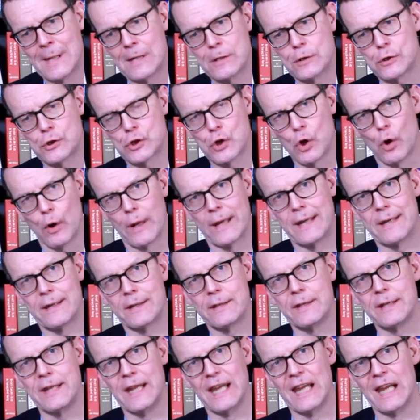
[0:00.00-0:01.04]
solid
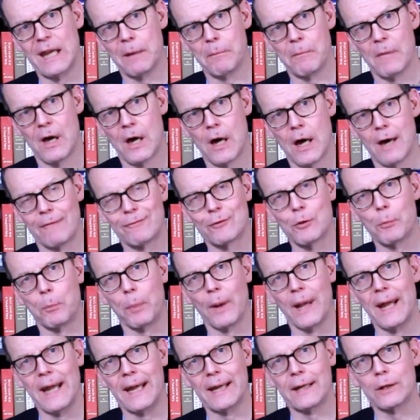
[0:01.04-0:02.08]
team after
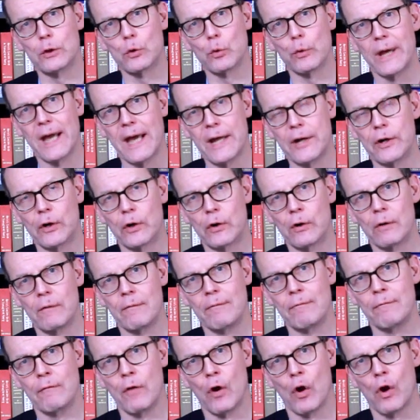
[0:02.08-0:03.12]
playing together
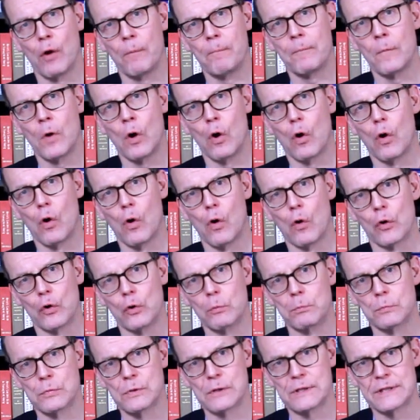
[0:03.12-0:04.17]
the
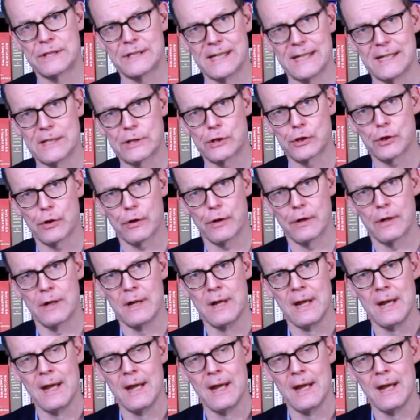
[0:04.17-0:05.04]
autumn season.